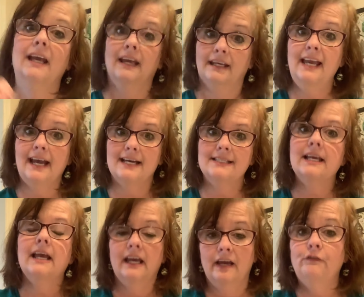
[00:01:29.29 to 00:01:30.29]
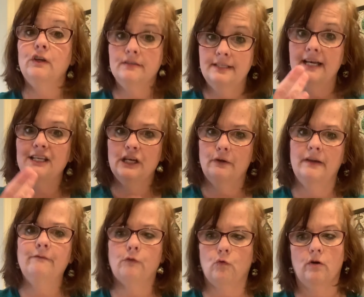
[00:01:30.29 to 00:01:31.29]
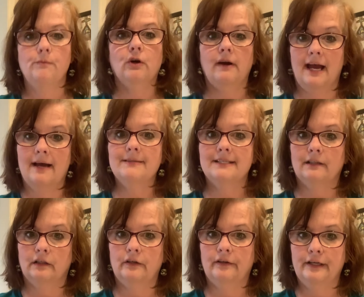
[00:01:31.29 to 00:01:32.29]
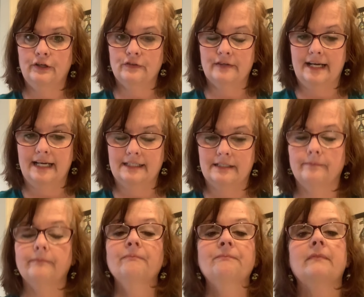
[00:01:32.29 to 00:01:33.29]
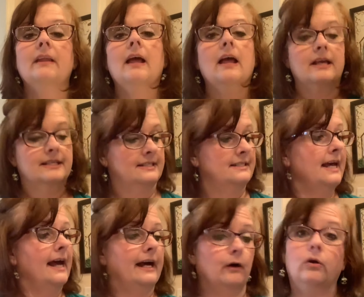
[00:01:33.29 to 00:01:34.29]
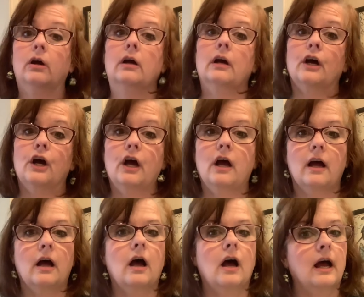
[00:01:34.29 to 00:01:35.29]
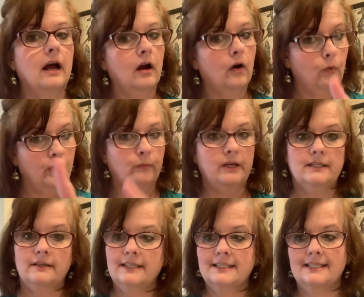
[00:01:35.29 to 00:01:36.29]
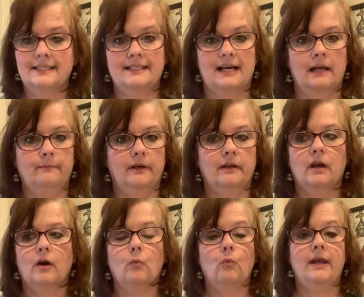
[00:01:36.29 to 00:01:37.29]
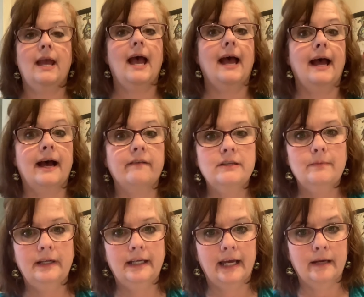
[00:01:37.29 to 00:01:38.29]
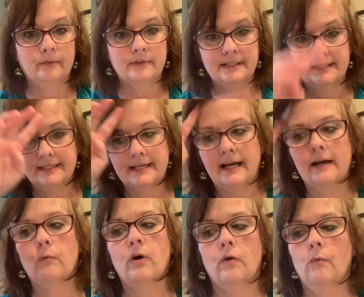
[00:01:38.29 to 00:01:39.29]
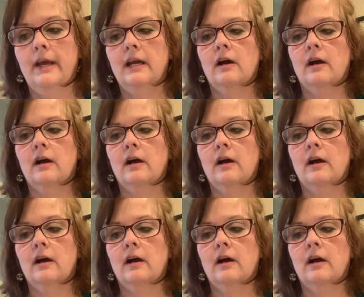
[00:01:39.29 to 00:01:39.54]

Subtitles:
Yes, if you said to inform, you're absolutely correct. So, when we do this assignment, we have to be able to cite what we